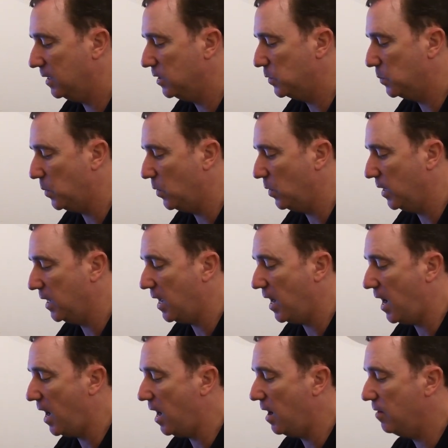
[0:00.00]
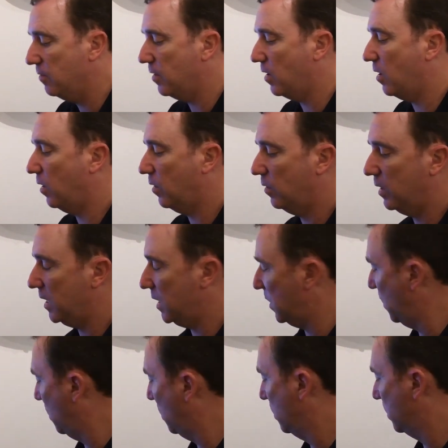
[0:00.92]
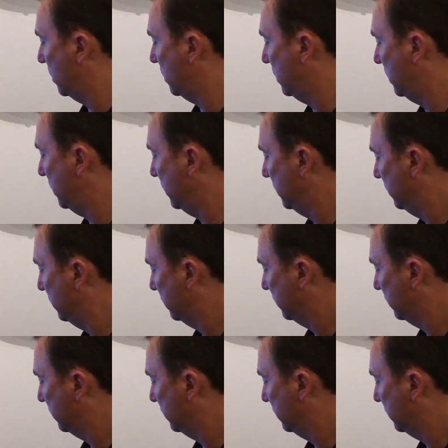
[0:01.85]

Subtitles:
this point, I've already ordered